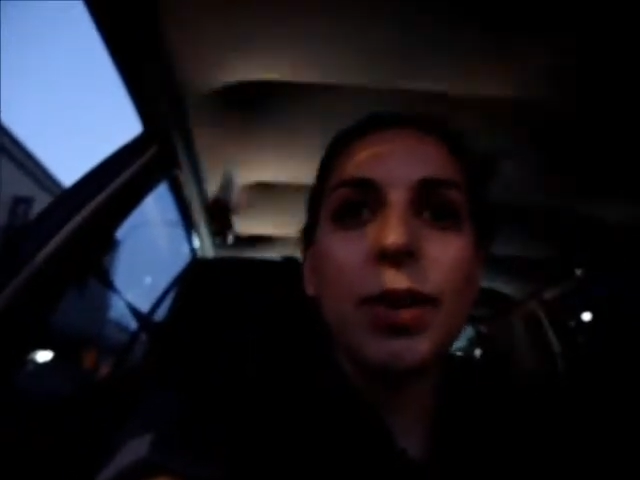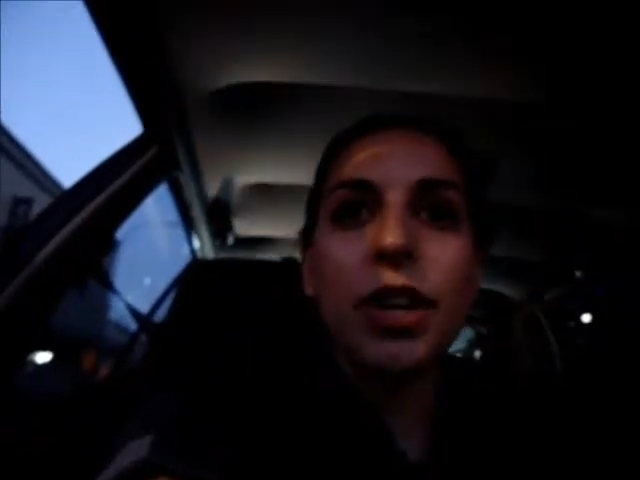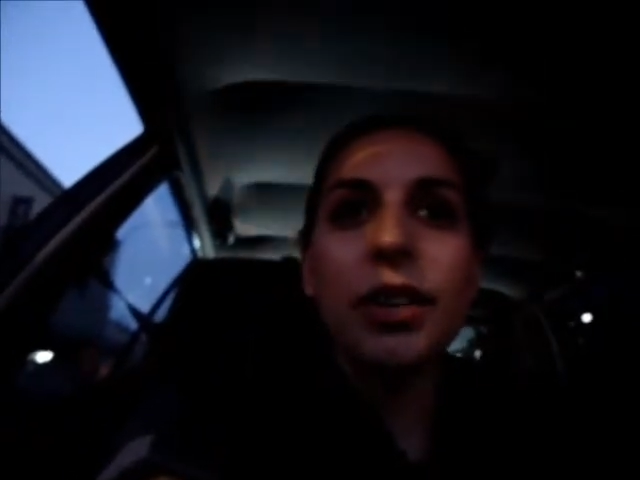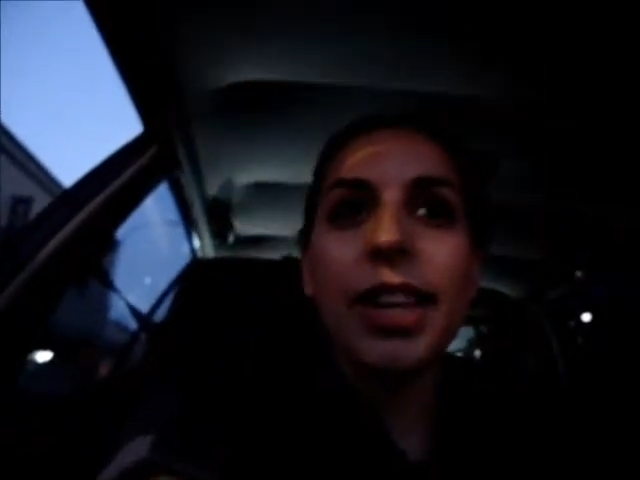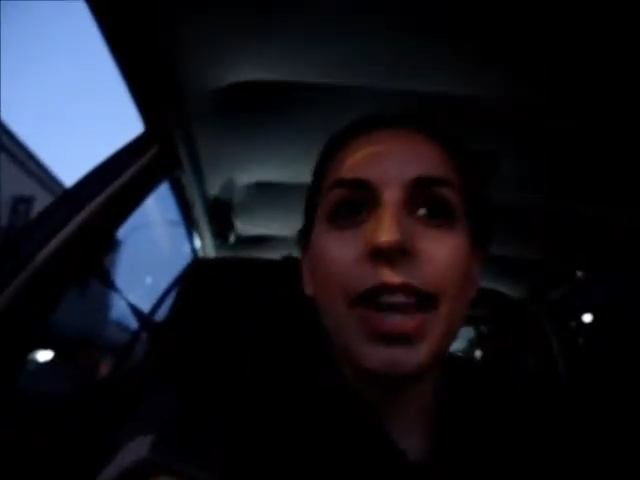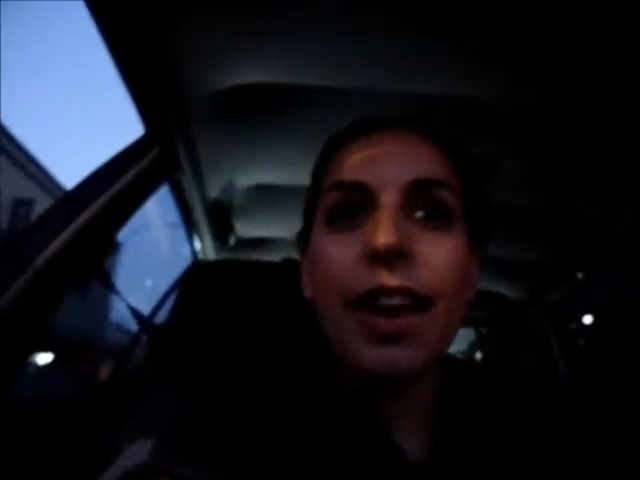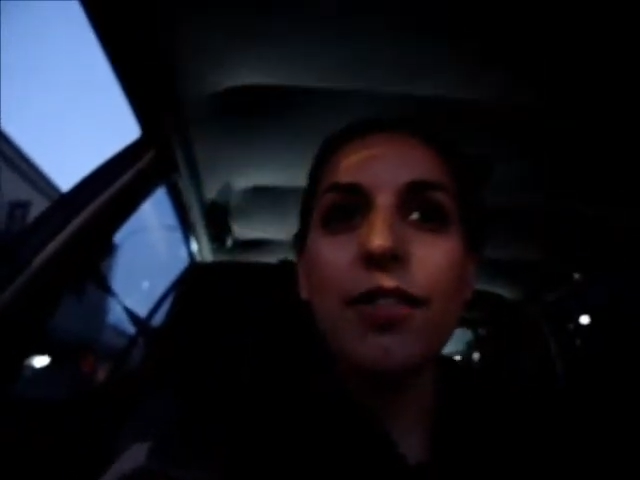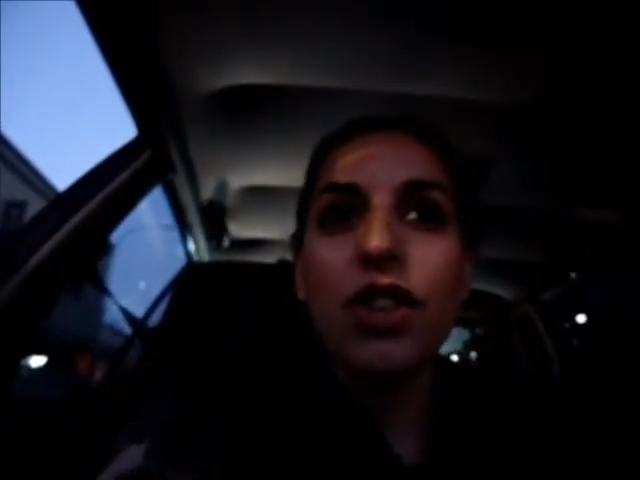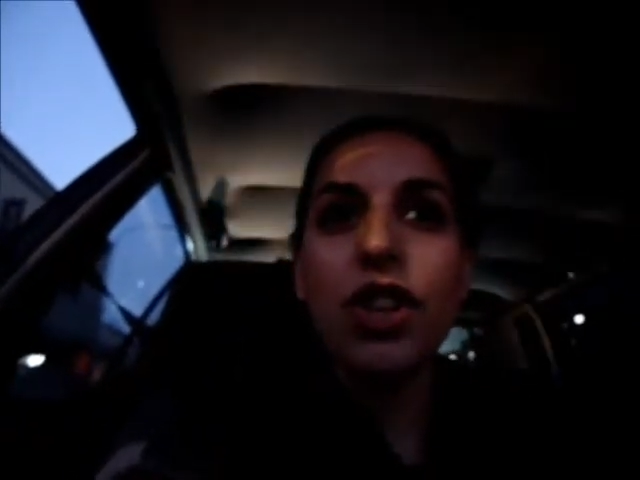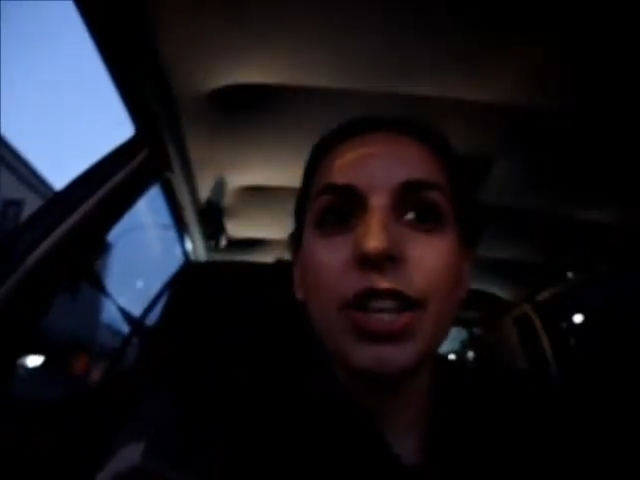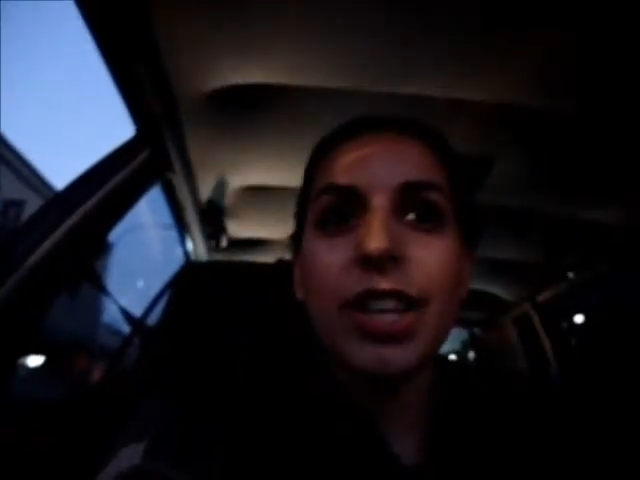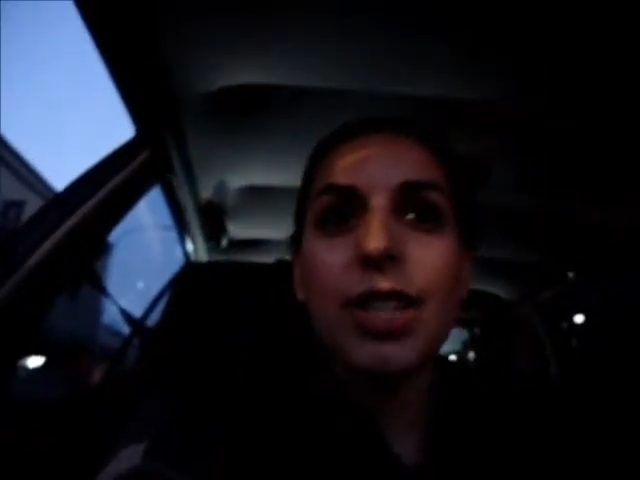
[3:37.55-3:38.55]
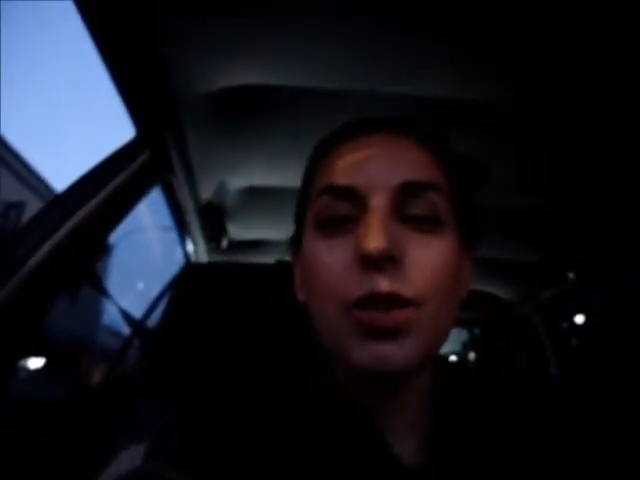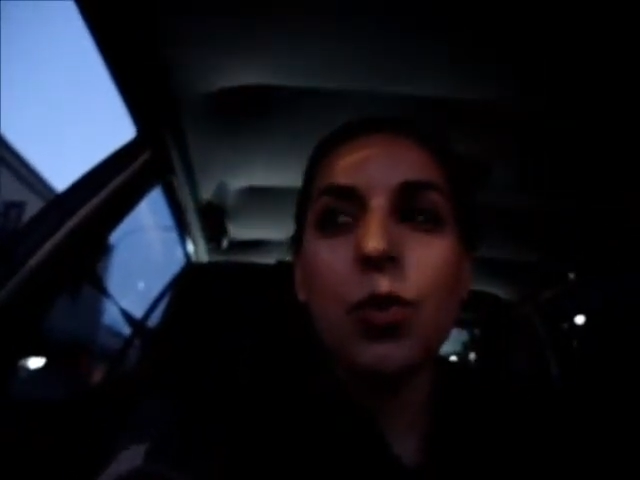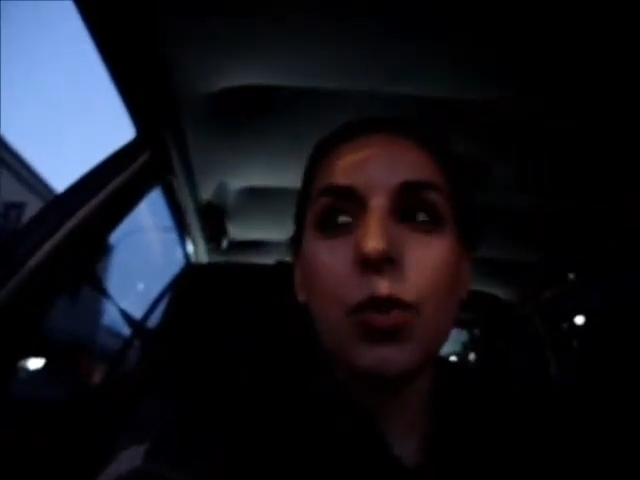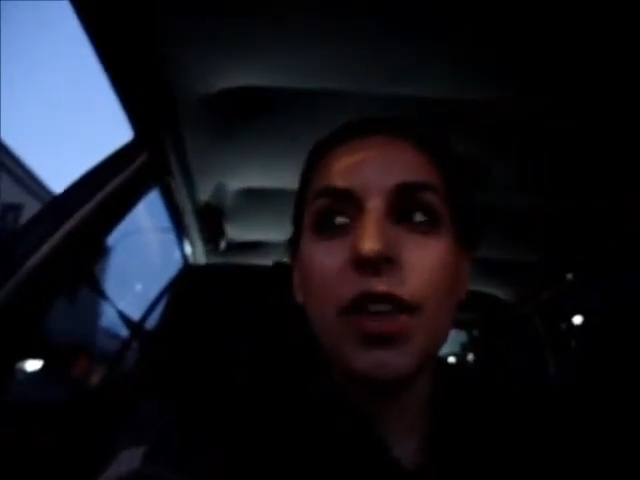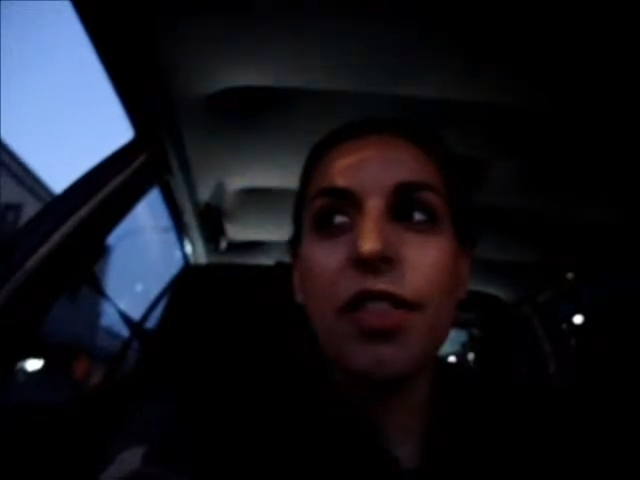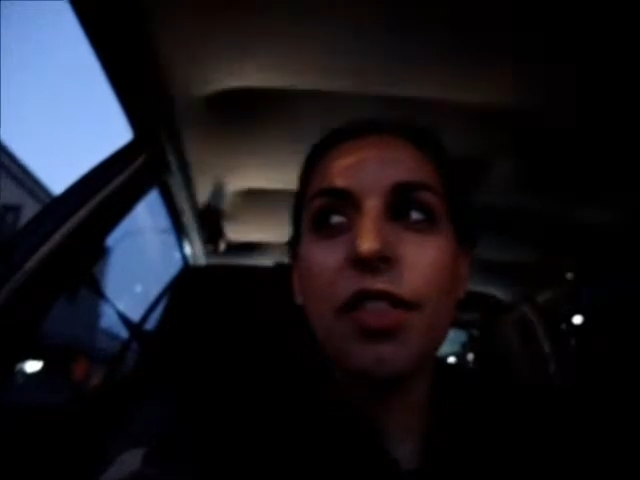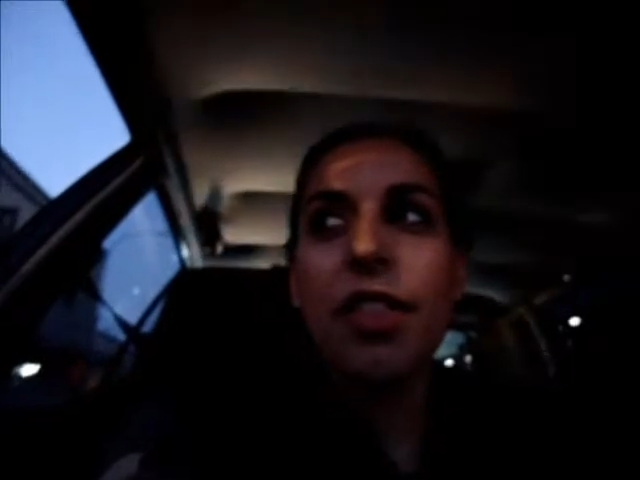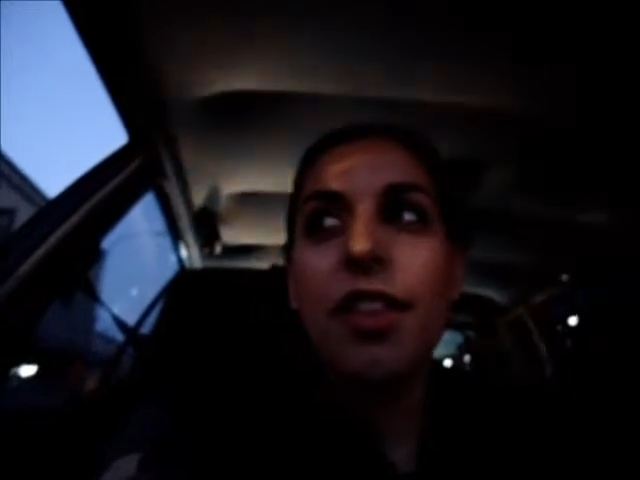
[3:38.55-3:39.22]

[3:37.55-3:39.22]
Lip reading: We only have cookies with